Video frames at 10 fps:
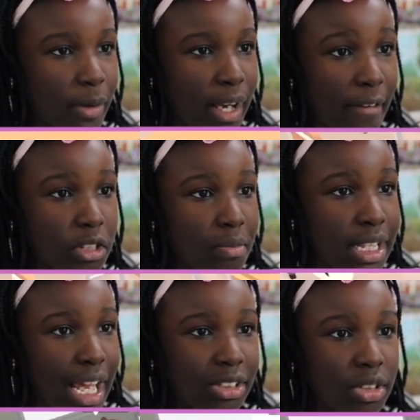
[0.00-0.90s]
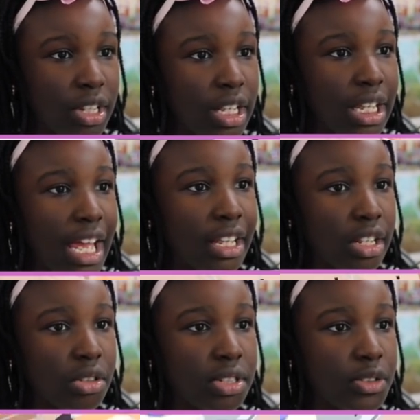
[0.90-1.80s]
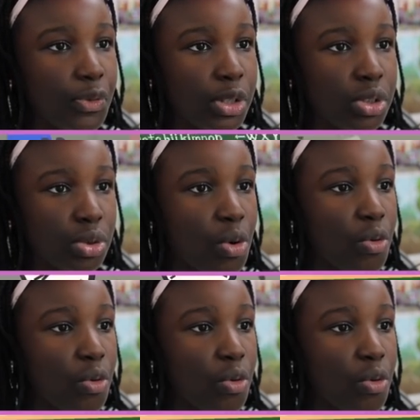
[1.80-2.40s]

We have some desks, so you can like use this for school